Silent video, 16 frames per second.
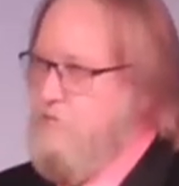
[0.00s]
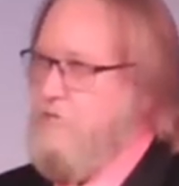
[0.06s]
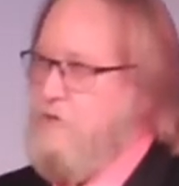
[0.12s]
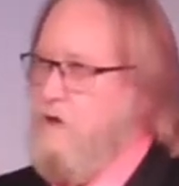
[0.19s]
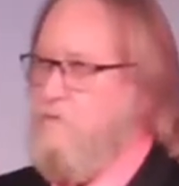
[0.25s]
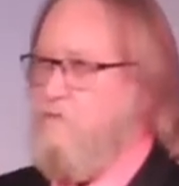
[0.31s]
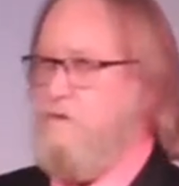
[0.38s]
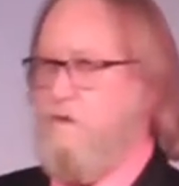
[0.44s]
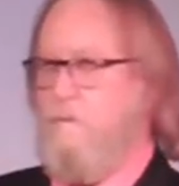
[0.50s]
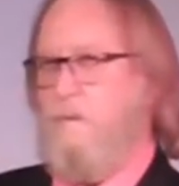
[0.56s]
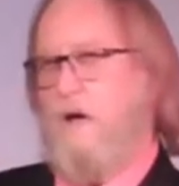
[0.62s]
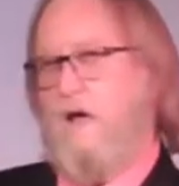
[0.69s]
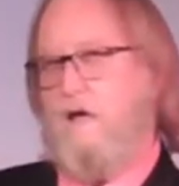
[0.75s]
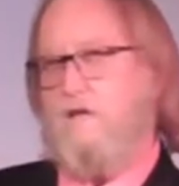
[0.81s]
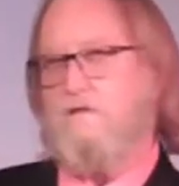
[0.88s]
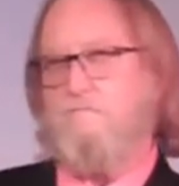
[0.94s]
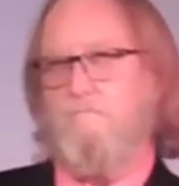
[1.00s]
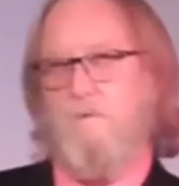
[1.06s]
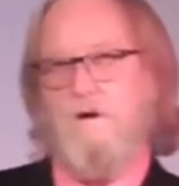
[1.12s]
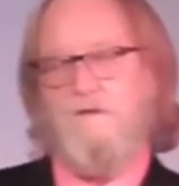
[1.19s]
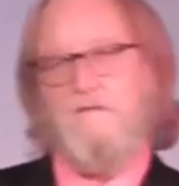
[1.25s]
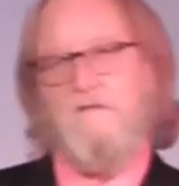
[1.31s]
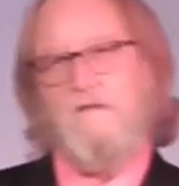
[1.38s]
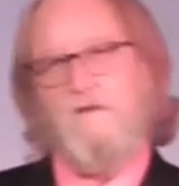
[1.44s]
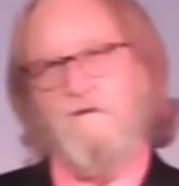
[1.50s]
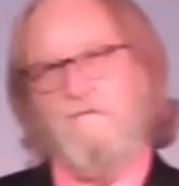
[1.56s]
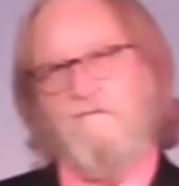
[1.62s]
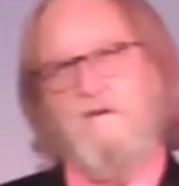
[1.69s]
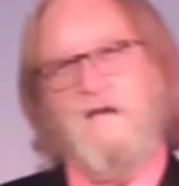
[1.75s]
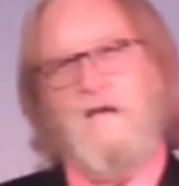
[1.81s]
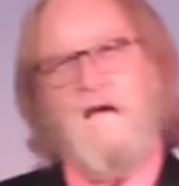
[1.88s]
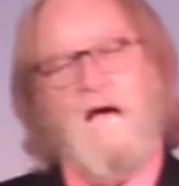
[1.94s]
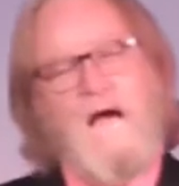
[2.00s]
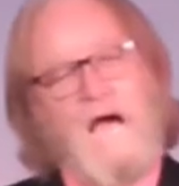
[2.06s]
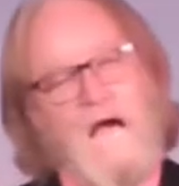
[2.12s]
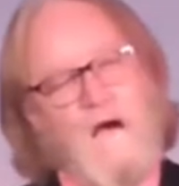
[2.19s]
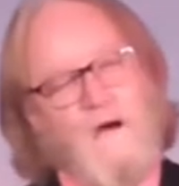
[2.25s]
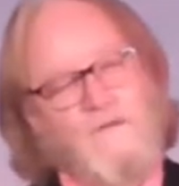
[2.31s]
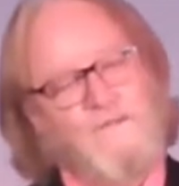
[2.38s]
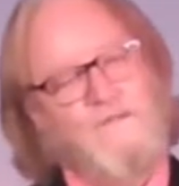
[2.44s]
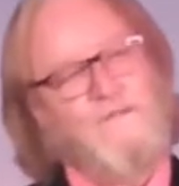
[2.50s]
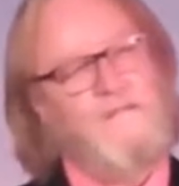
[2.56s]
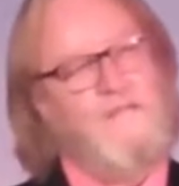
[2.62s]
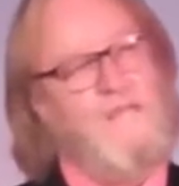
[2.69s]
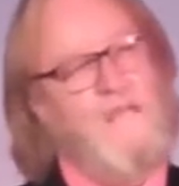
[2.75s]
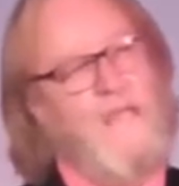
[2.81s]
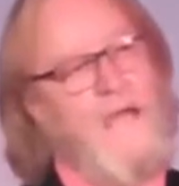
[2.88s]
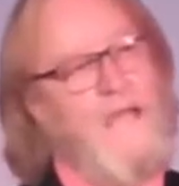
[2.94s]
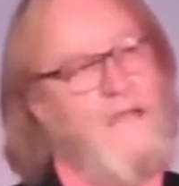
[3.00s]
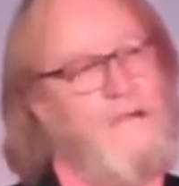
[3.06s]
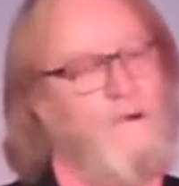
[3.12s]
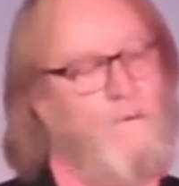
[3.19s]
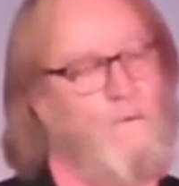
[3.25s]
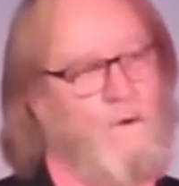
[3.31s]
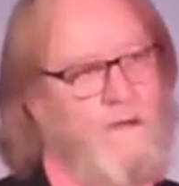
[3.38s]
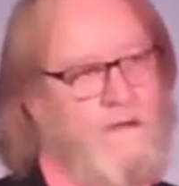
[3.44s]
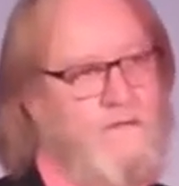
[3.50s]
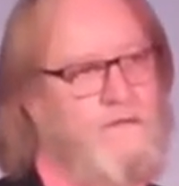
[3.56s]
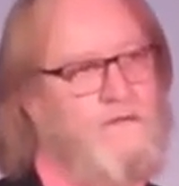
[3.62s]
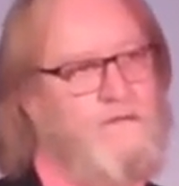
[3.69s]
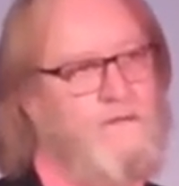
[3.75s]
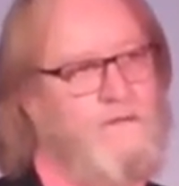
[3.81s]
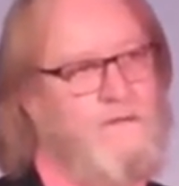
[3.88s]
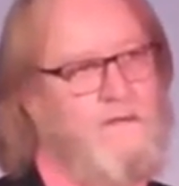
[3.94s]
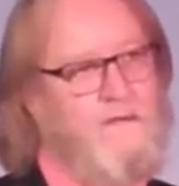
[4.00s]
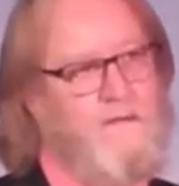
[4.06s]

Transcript: really over the past month of how to language